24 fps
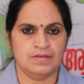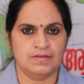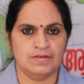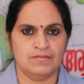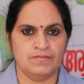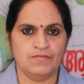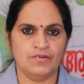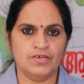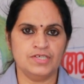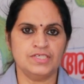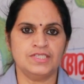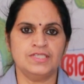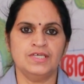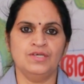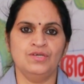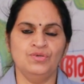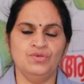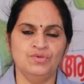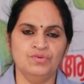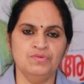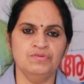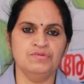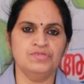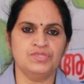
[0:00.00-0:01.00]
what is the
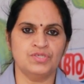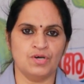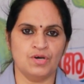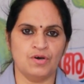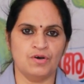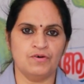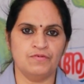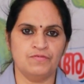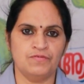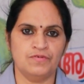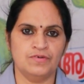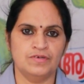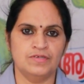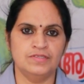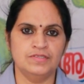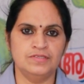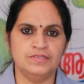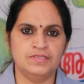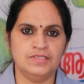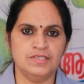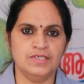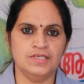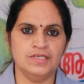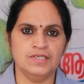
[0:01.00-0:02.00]
use of
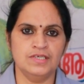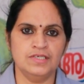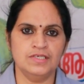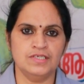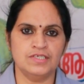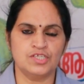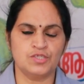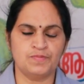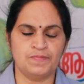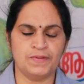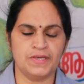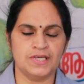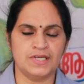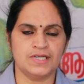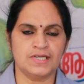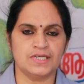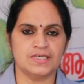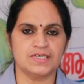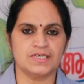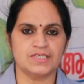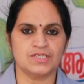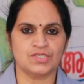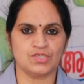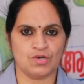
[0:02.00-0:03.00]
G
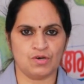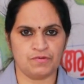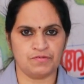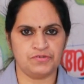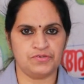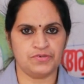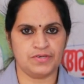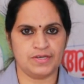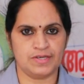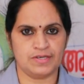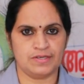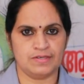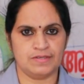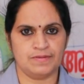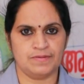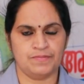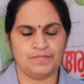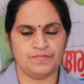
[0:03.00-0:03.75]
speaker software?